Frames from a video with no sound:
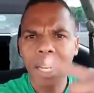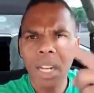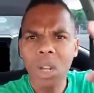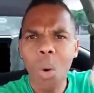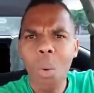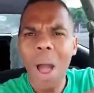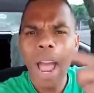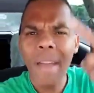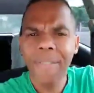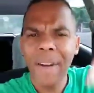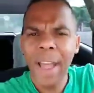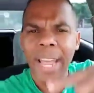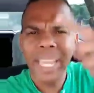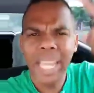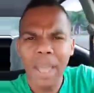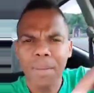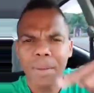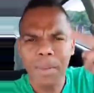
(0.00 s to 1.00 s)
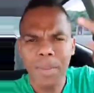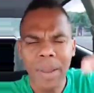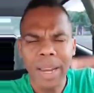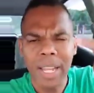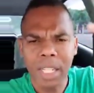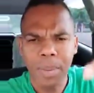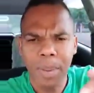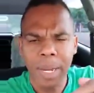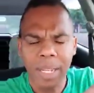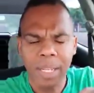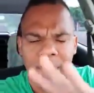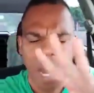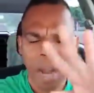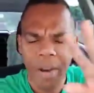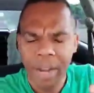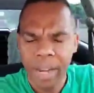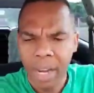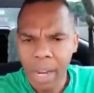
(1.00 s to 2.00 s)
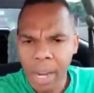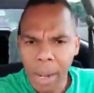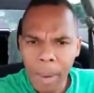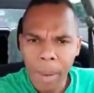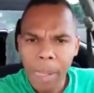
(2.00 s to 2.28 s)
Look, a Wi-Fi keeps spinning, sorry.